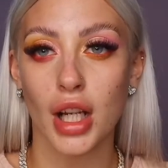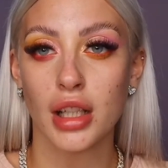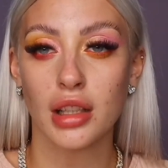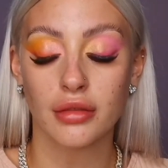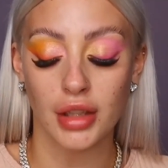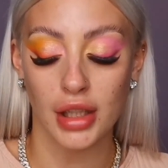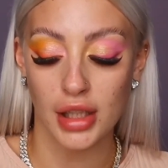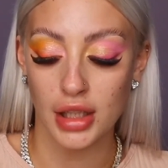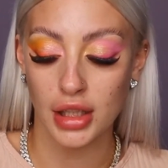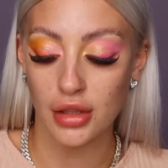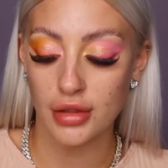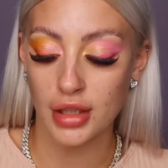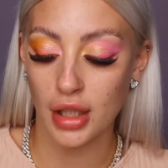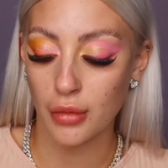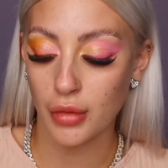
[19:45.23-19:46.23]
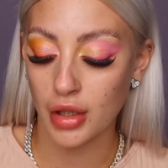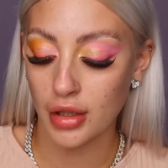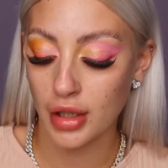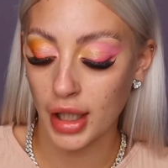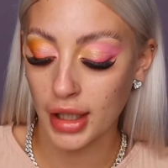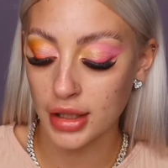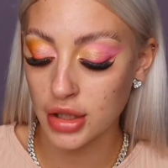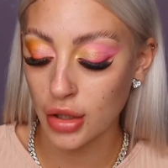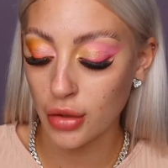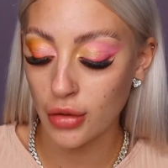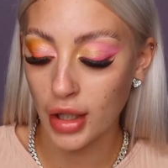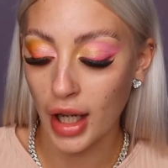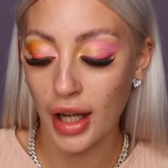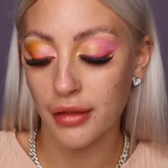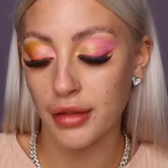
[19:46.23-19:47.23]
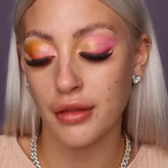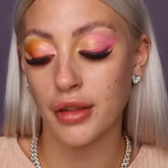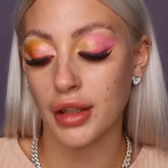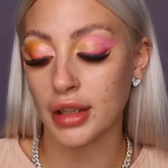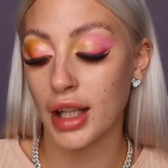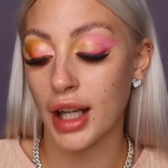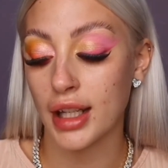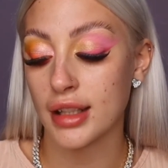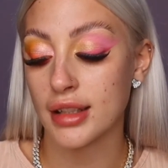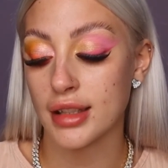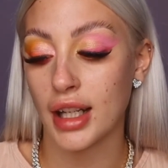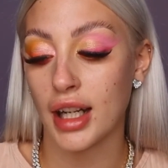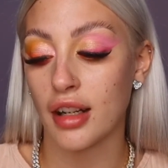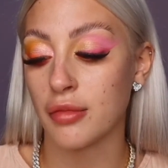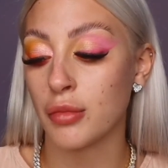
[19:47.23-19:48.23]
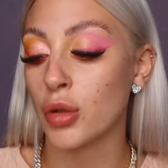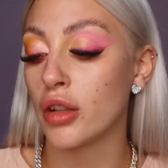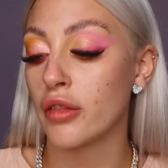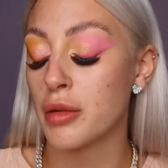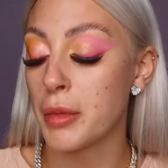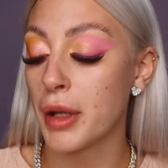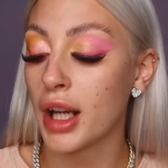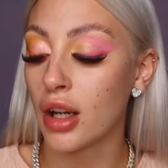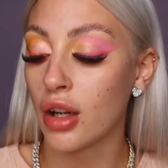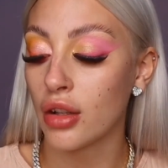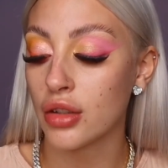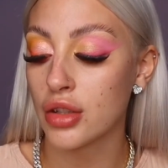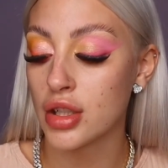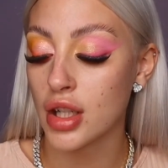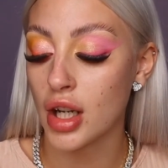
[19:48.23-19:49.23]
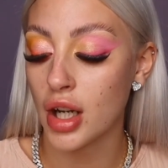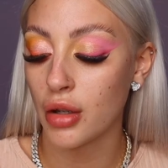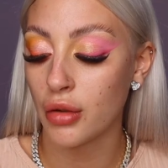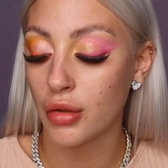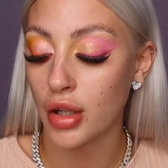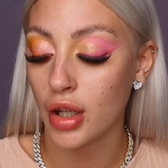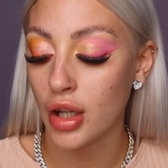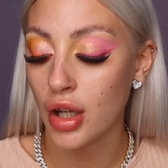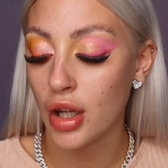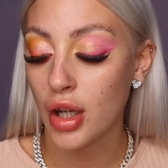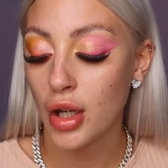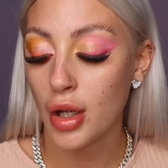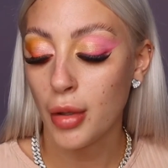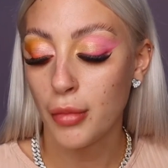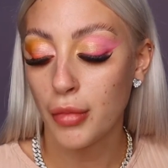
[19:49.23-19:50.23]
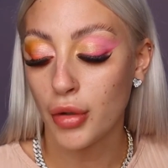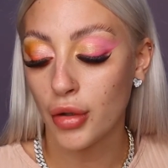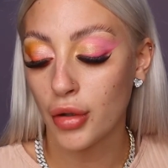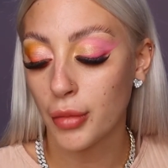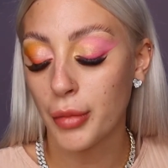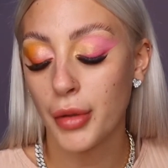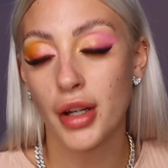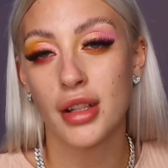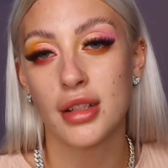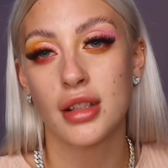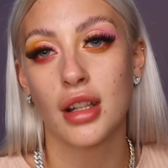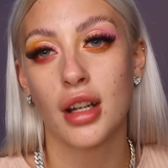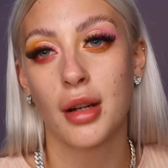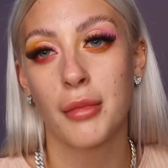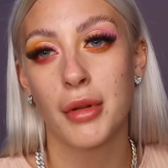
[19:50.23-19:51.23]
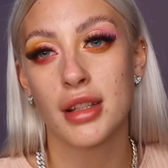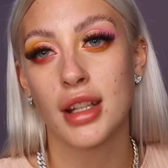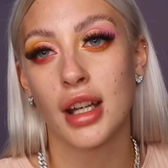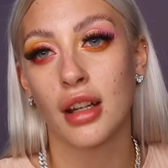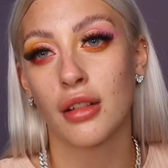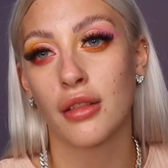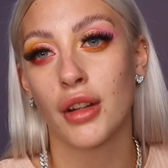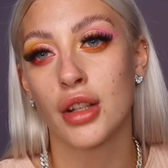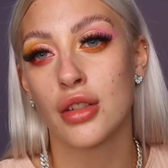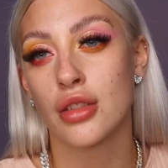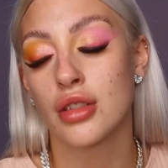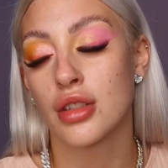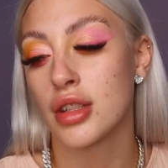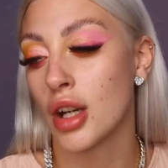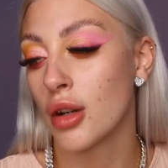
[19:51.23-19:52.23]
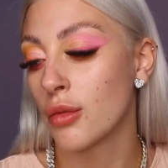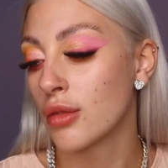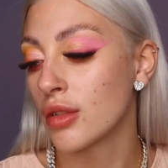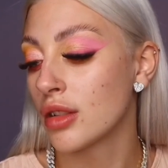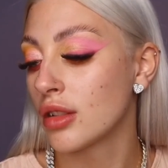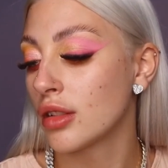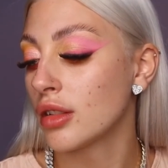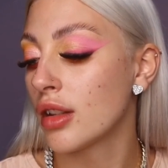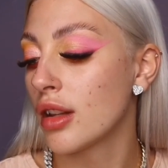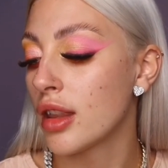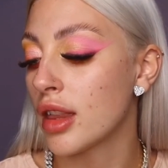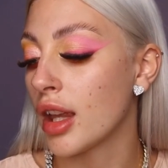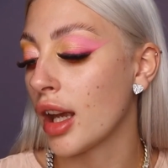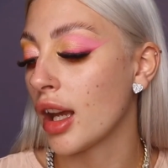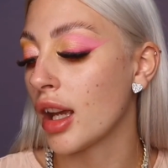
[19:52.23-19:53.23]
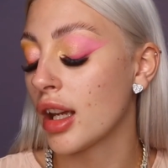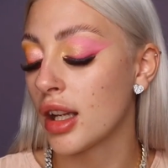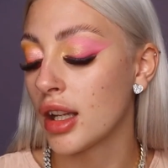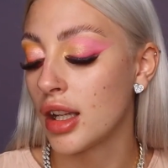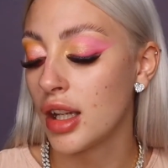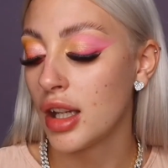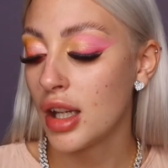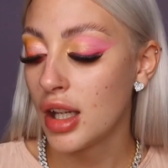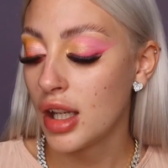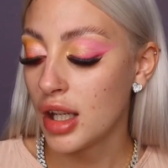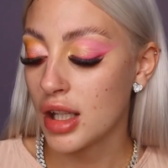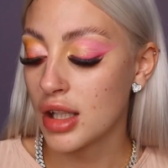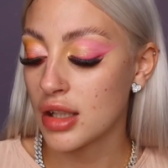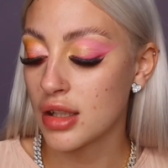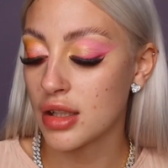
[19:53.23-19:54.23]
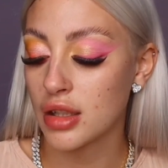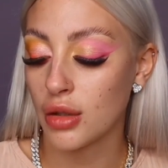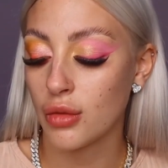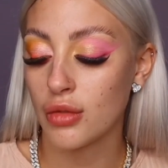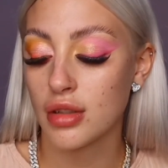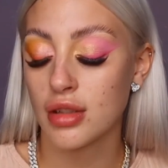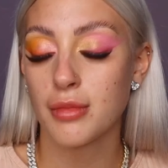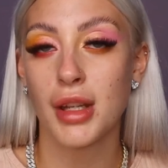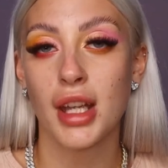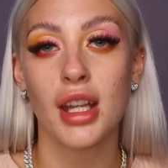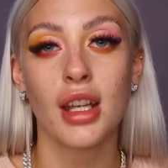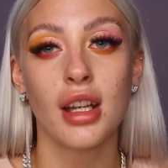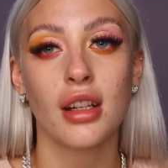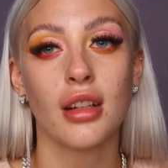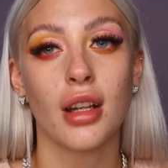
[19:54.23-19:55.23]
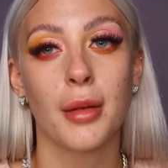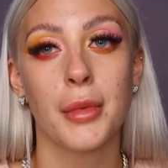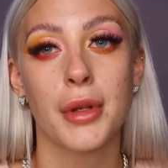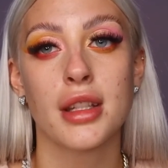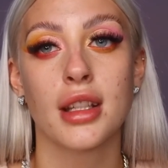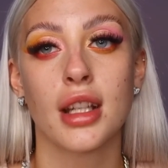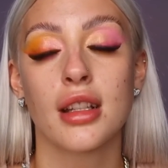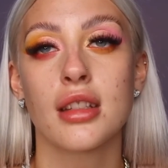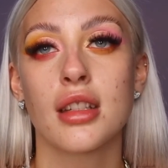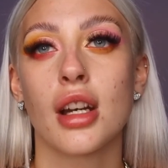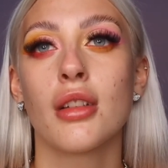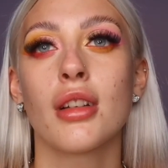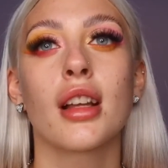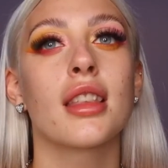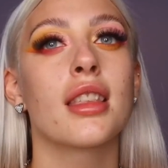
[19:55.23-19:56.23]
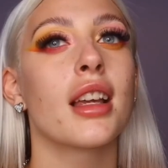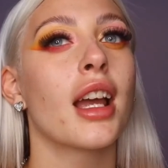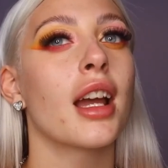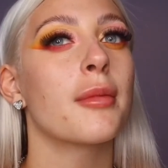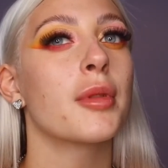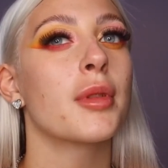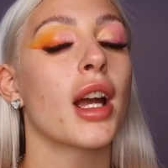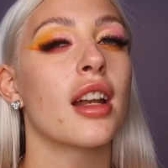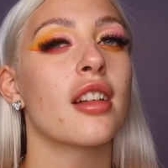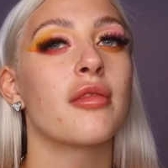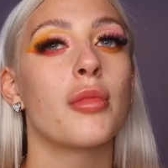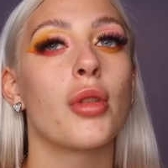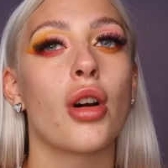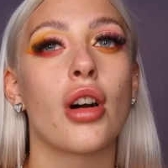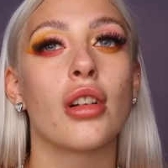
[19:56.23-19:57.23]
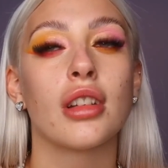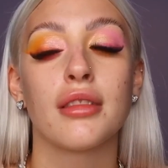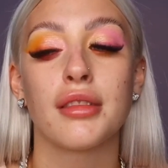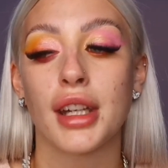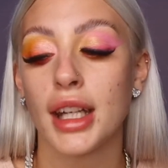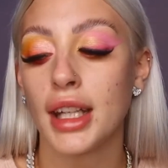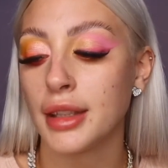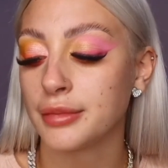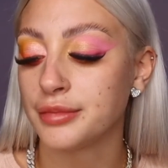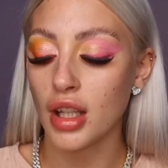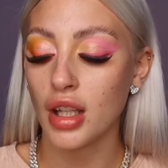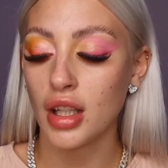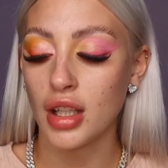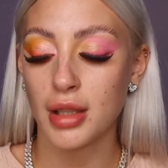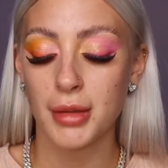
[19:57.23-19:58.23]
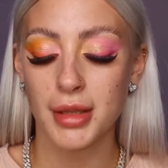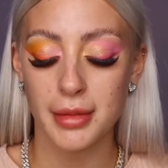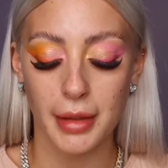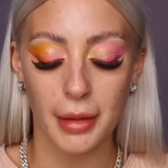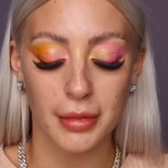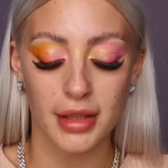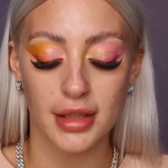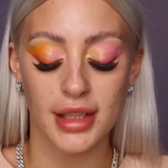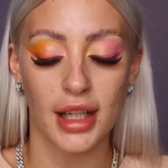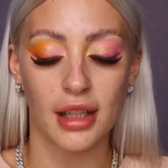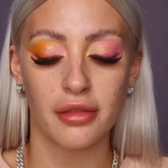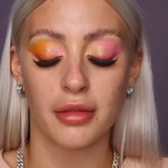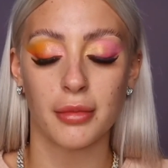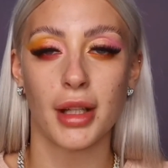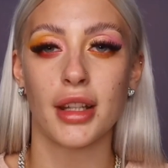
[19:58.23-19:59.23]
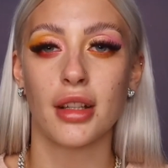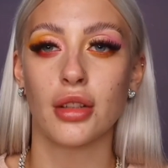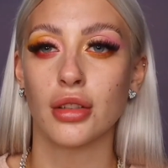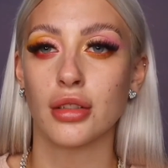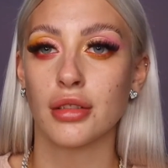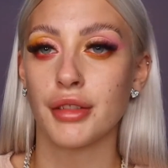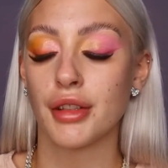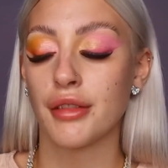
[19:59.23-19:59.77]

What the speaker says: don't really use that one. I do have it for clients that have more of a pink undertone, but personally on myself I just don't think It suits me and my skin tone. I think I'm kind of more olivey. You're meant to be able to tell from like the colour of your